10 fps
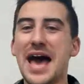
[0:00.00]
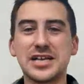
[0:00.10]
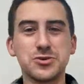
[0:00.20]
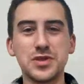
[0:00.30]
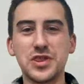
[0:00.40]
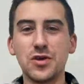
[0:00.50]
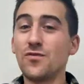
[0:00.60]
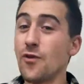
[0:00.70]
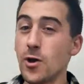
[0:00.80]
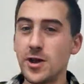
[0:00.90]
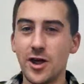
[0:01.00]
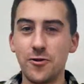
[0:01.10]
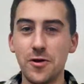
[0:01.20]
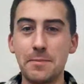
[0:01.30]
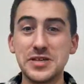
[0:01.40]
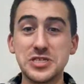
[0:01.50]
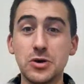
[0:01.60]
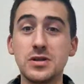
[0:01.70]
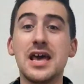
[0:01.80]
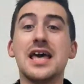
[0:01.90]
with you for another
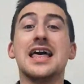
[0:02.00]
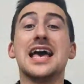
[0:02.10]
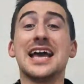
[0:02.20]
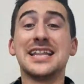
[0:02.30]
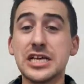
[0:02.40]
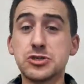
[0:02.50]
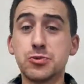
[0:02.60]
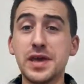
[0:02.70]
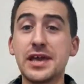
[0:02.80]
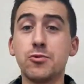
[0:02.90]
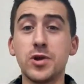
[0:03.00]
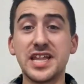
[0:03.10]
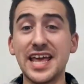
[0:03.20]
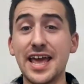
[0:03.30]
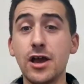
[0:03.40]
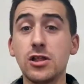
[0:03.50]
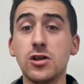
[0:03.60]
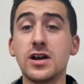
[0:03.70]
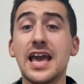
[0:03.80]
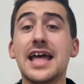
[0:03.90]
episode. And this week we're taking a
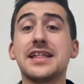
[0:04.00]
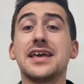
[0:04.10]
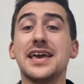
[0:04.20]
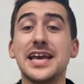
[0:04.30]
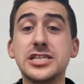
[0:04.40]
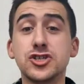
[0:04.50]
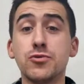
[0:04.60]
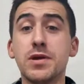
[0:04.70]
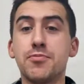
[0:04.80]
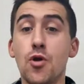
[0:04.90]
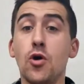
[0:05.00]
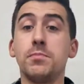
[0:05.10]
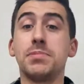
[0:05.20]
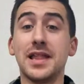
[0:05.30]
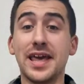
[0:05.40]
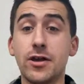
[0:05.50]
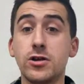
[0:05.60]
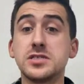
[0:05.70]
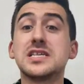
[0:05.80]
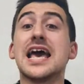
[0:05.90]
look at injury prone
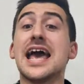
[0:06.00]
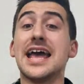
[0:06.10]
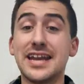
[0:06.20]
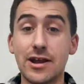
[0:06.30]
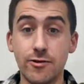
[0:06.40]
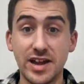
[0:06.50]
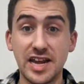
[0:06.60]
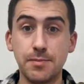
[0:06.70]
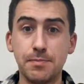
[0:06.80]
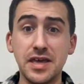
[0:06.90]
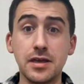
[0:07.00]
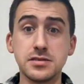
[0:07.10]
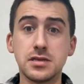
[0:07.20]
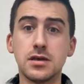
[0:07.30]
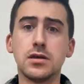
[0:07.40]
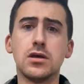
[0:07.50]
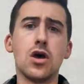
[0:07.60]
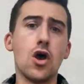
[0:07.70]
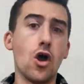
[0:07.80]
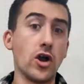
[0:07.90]
players and their ADP.
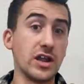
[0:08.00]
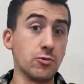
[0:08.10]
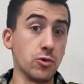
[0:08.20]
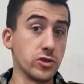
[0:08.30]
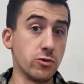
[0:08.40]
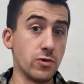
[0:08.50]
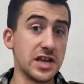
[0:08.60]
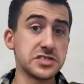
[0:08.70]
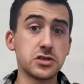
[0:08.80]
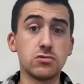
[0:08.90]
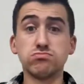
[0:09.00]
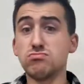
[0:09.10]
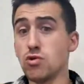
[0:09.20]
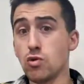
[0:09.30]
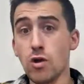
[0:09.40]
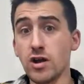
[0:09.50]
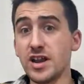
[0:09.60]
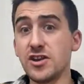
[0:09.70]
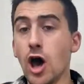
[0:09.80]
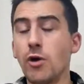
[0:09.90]
Are they worth the risk or are they
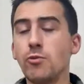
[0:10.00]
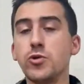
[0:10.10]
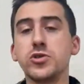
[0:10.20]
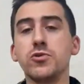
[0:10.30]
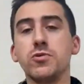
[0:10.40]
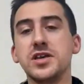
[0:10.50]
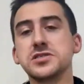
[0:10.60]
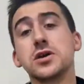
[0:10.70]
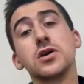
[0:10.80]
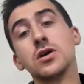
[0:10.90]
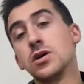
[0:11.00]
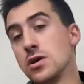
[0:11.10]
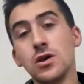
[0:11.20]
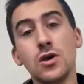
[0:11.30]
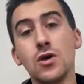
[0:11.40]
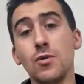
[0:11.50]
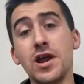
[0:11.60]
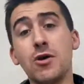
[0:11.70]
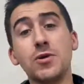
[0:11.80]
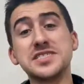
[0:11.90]
not worth the risk?
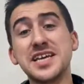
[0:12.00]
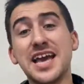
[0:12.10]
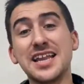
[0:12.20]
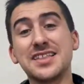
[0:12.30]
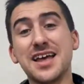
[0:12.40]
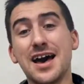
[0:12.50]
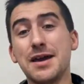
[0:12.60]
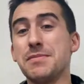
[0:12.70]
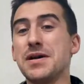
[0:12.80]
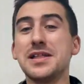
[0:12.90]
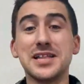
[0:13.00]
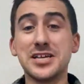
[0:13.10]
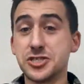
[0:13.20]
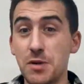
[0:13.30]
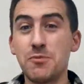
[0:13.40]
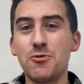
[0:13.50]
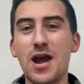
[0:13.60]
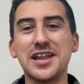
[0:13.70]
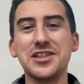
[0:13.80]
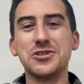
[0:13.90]
Without wasting any time, let's jump right into